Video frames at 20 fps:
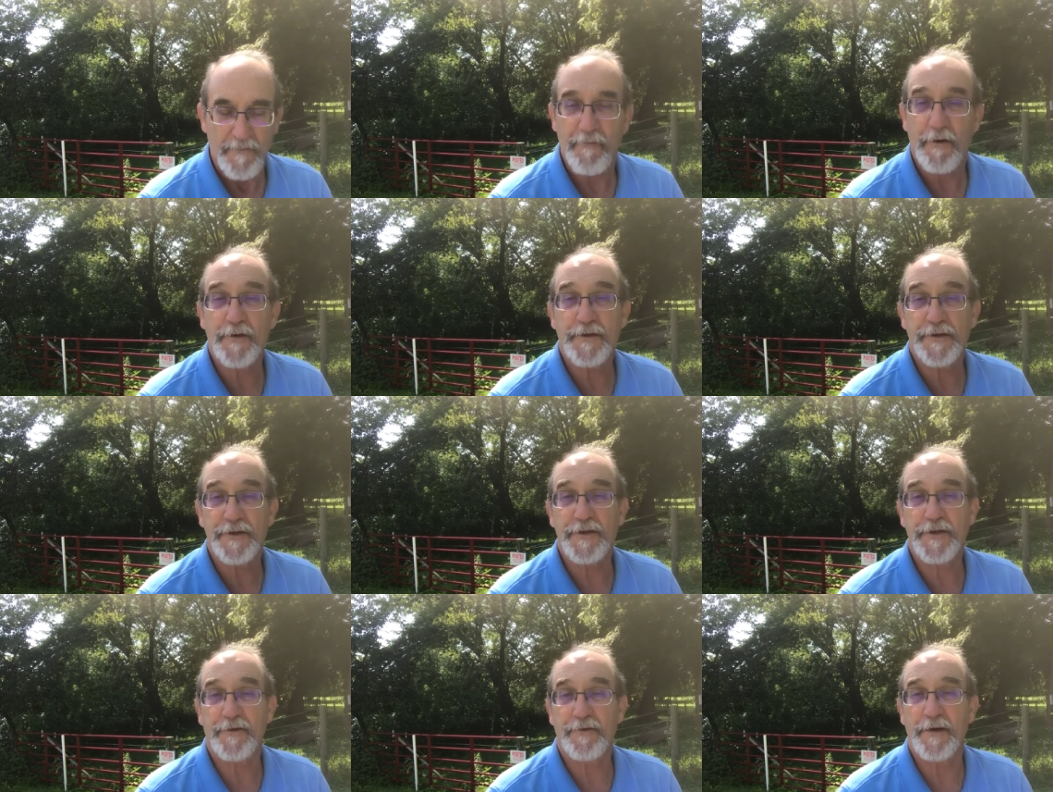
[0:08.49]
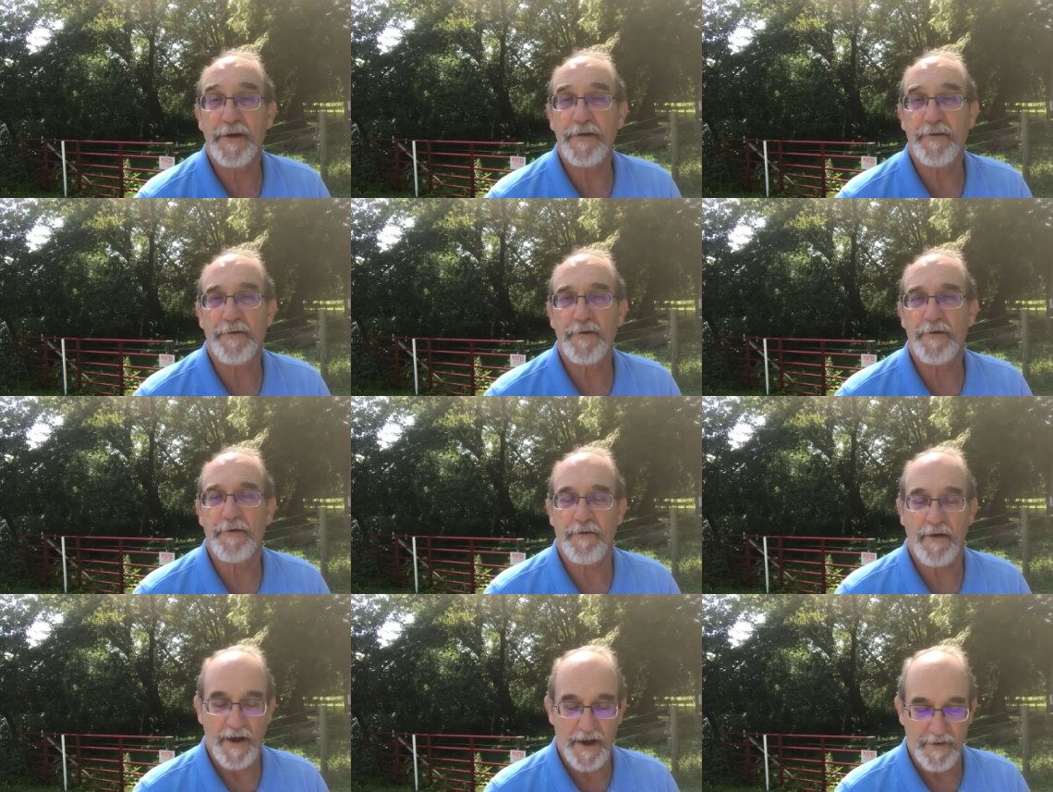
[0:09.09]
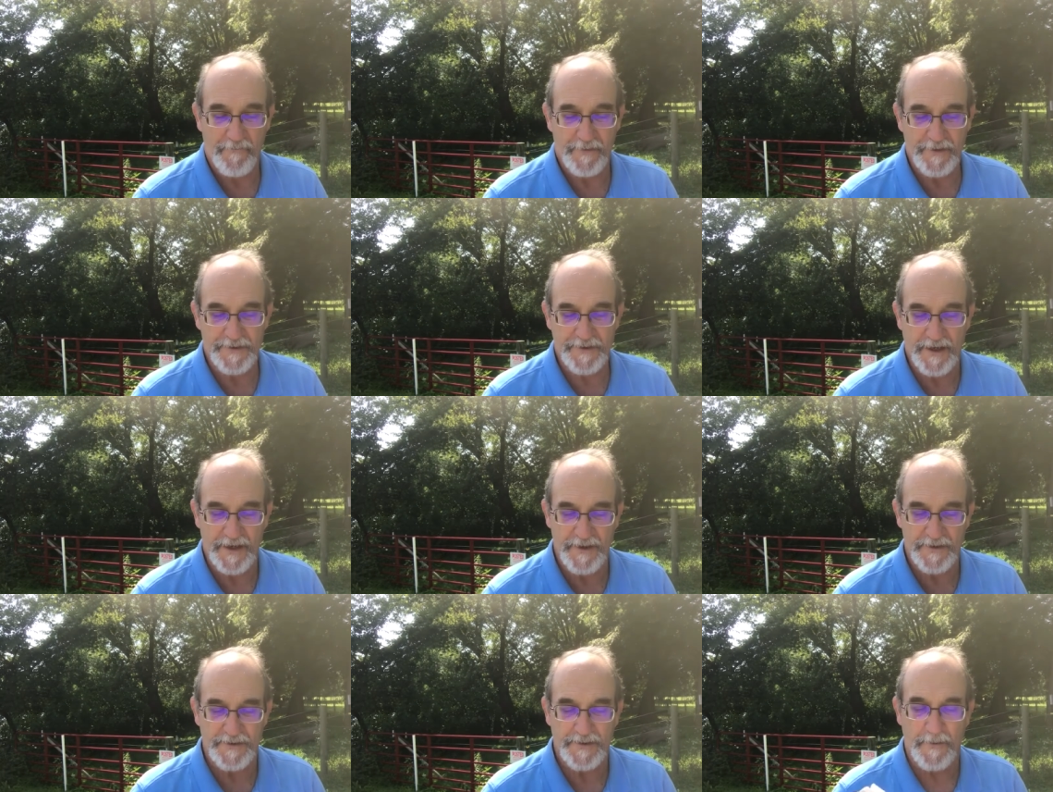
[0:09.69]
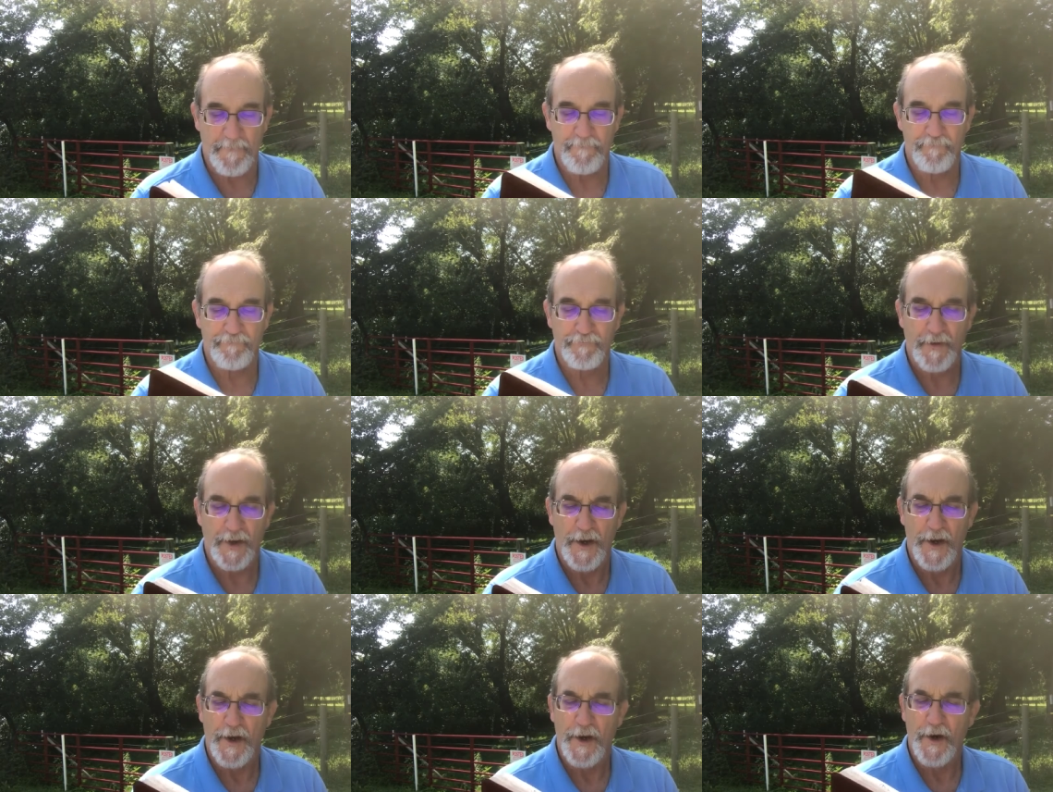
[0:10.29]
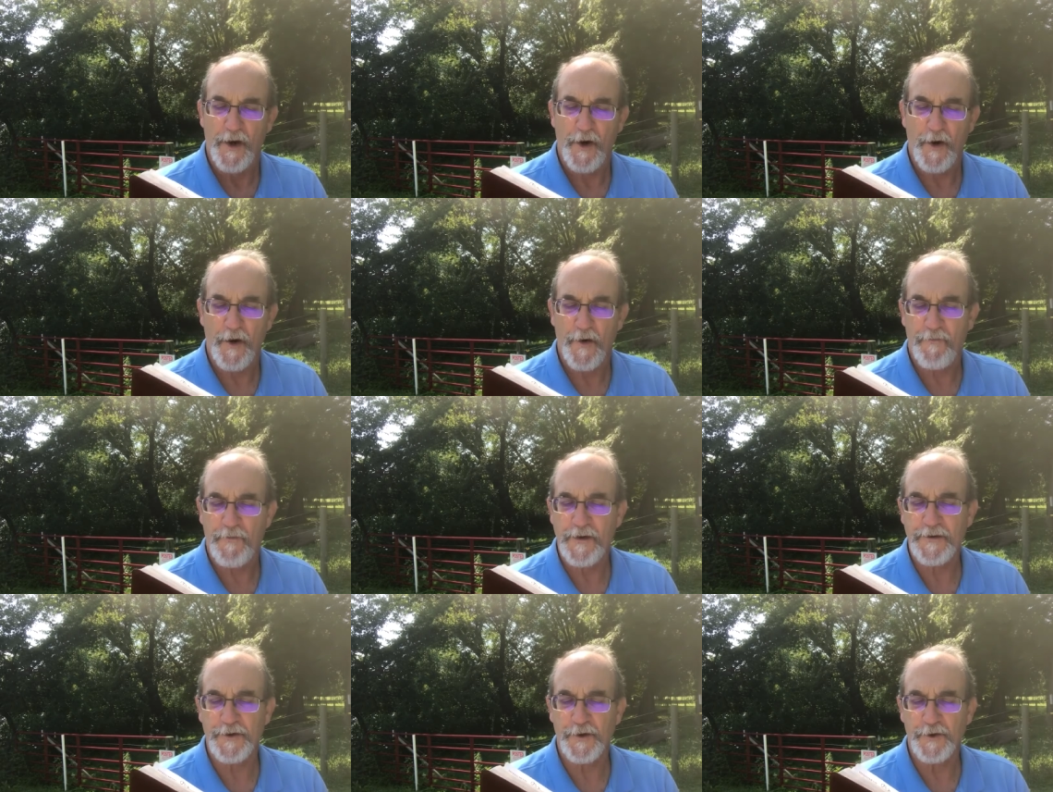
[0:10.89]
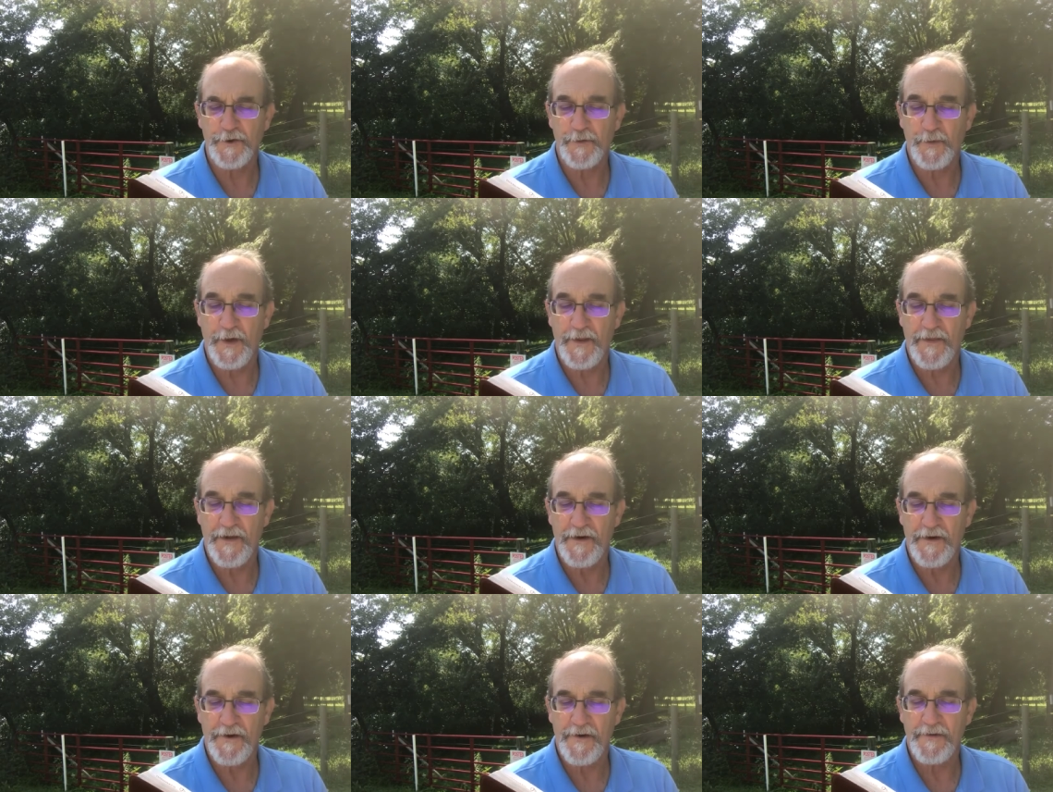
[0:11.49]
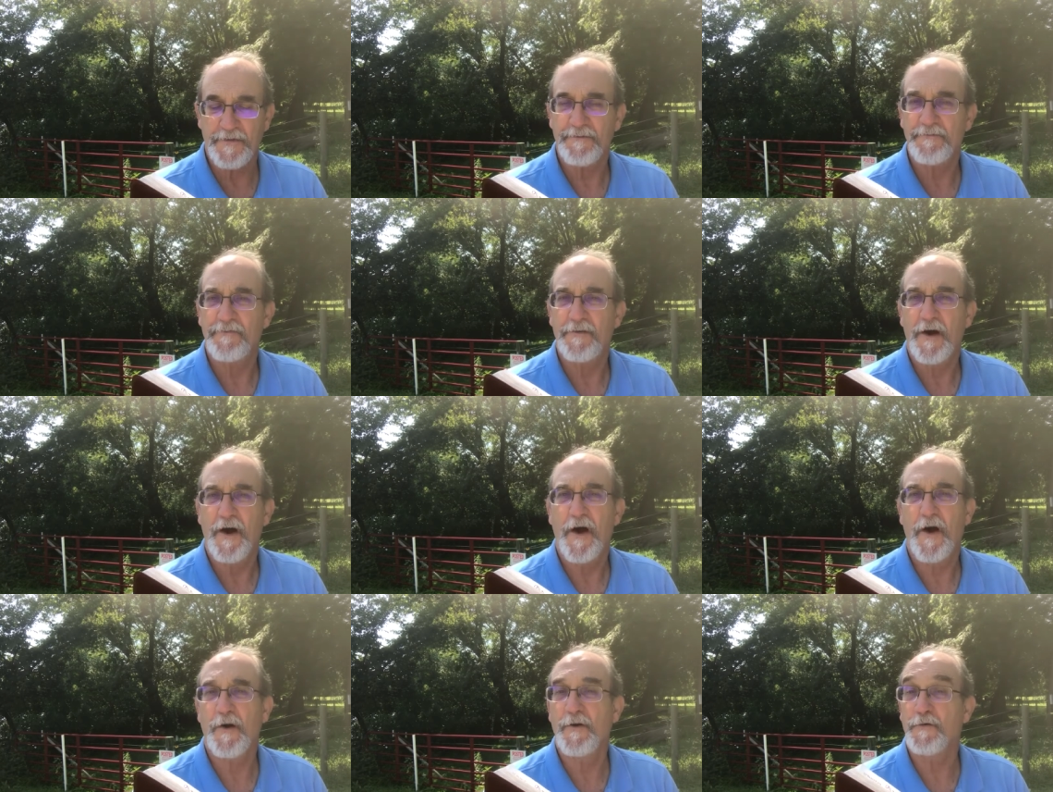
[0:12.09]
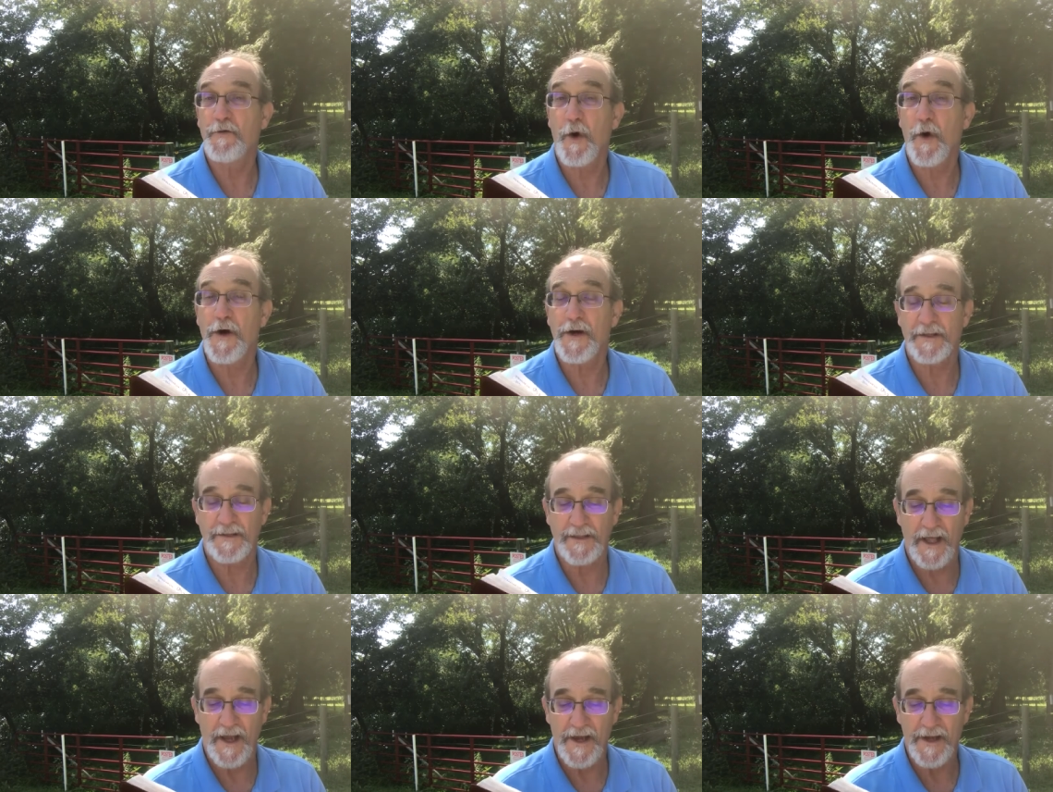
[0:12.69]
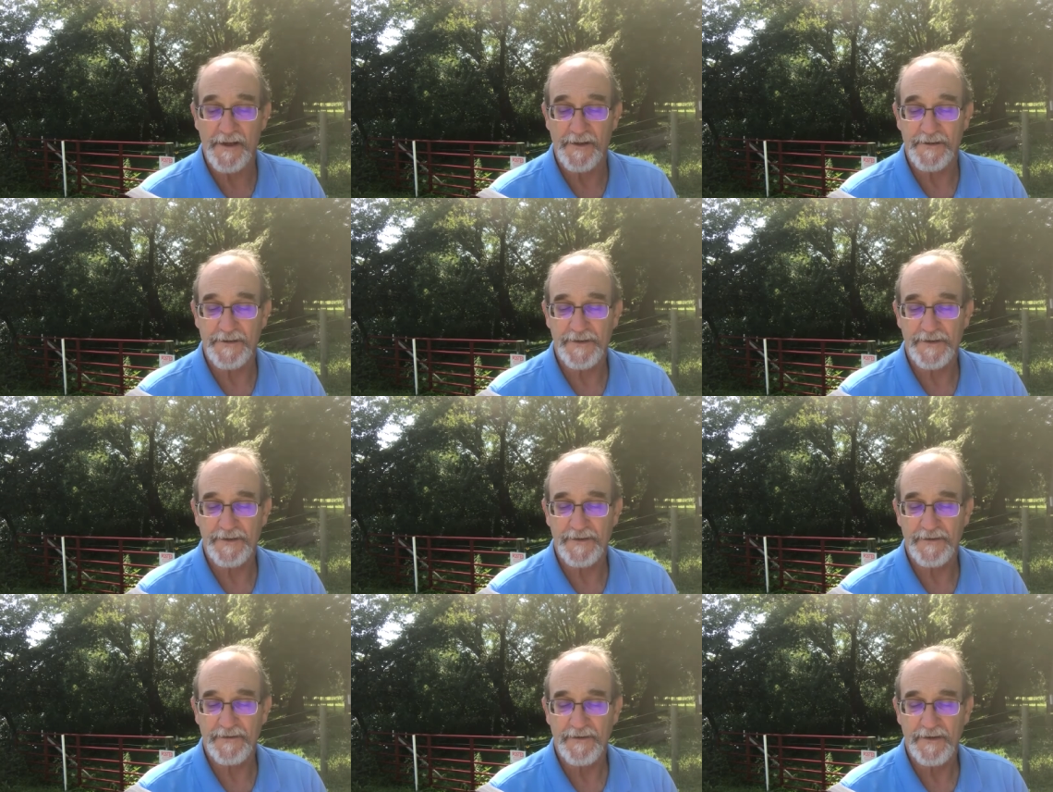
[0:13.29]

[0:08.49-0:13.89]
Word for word: verses 3 through 5. It says, Her officials within her are roaring lions.